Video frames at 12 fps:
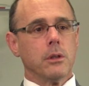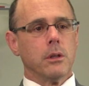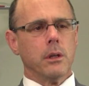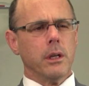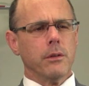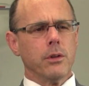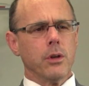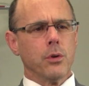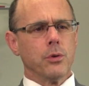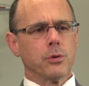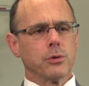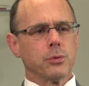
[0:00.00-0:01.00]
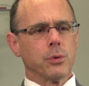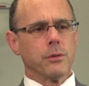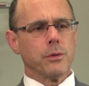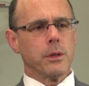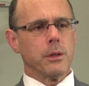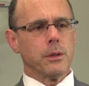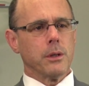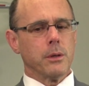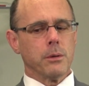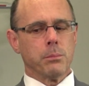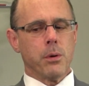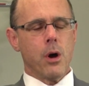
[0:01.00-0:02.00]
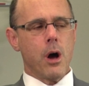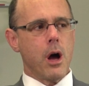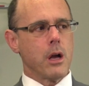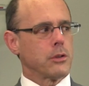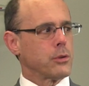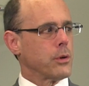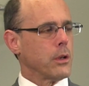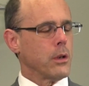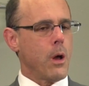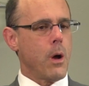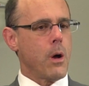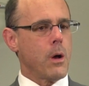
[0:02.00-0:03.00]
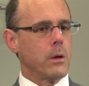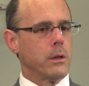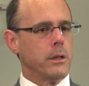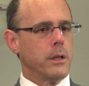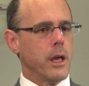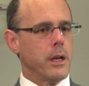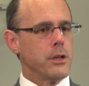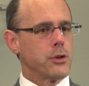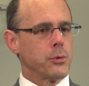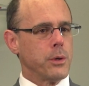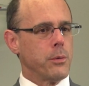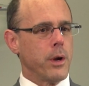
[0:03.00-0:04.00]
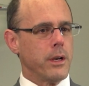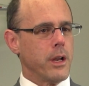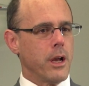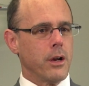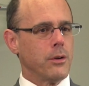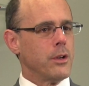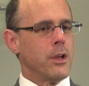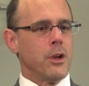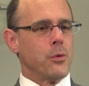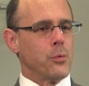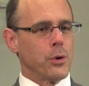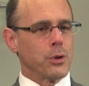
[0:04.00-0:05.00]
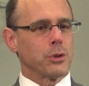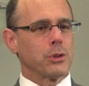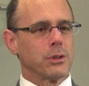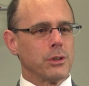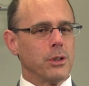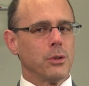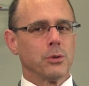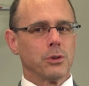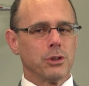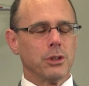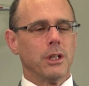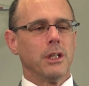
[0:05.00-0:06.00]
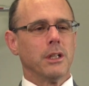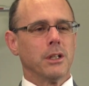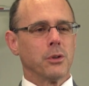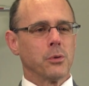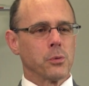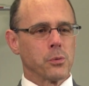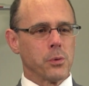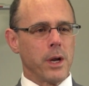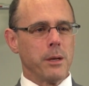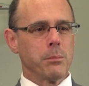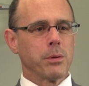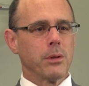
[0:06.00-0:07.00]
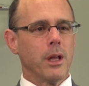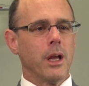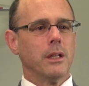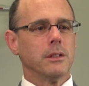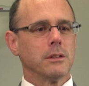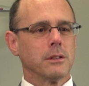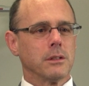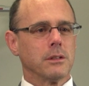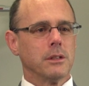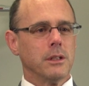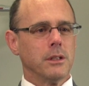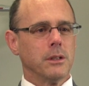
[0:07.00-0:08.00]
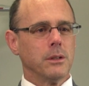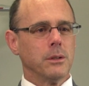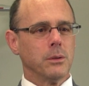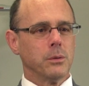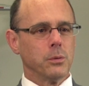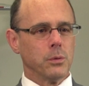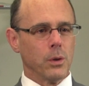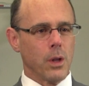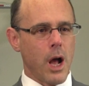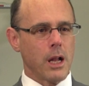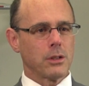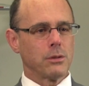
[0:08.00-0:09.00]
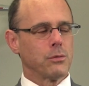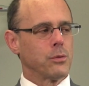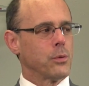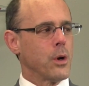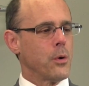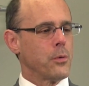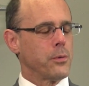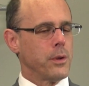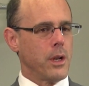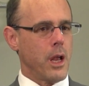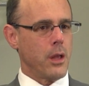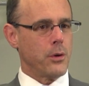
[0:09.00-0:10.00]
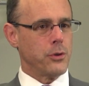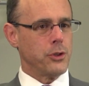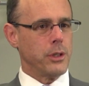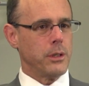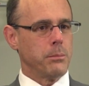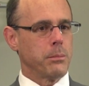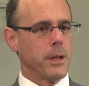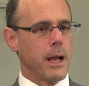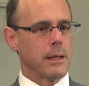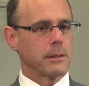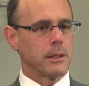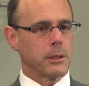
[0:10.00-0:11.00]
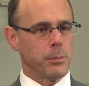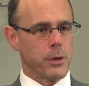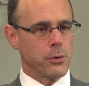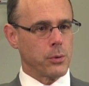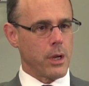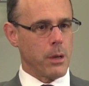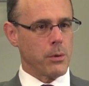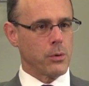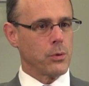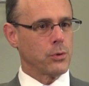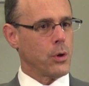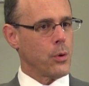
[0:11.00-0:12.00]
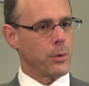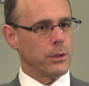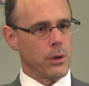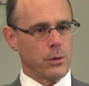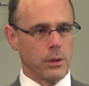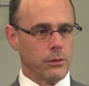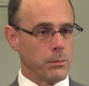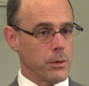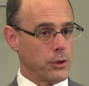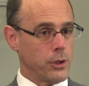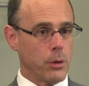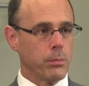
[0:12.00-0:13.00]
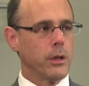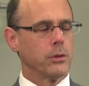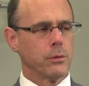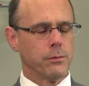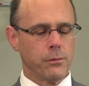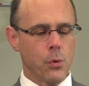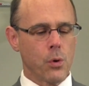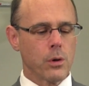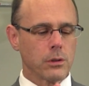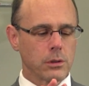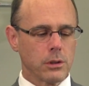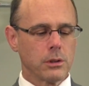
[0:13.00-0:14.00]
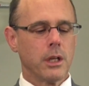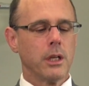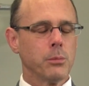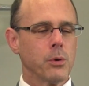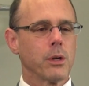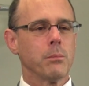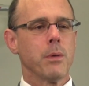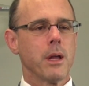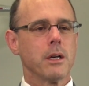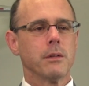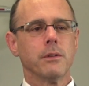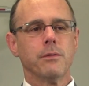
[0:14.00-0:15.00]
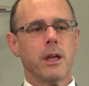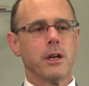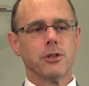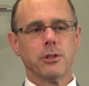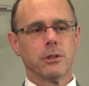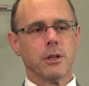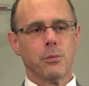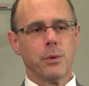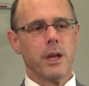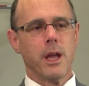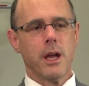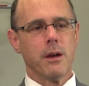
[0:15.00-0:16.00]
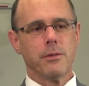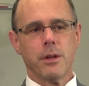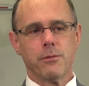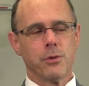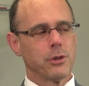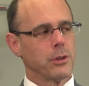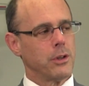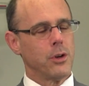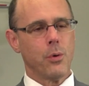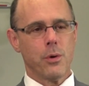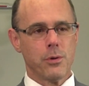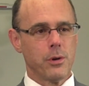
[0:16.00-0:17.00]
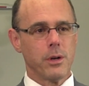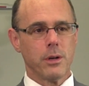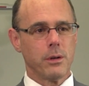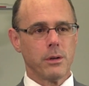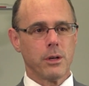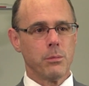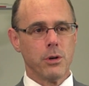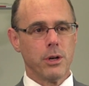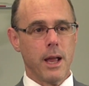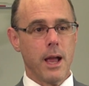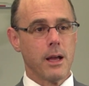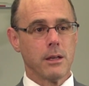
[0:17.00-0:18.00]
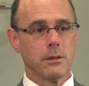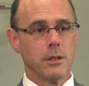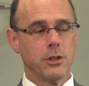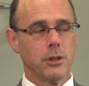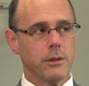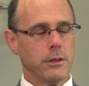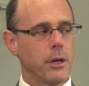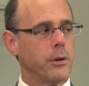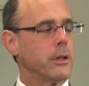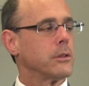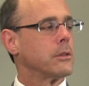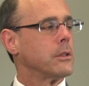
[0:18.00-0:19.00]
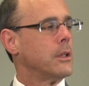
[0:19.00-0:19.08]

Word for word: And even though there's sort of a, a, pause or a lull in that industry right now, we're still sitting in a great place to see lots of growth in energy, plastics, petrochemicals, all resulting from the shale play. So four sustainable competitive advantages that we have that virtually no other community has in each of these areas.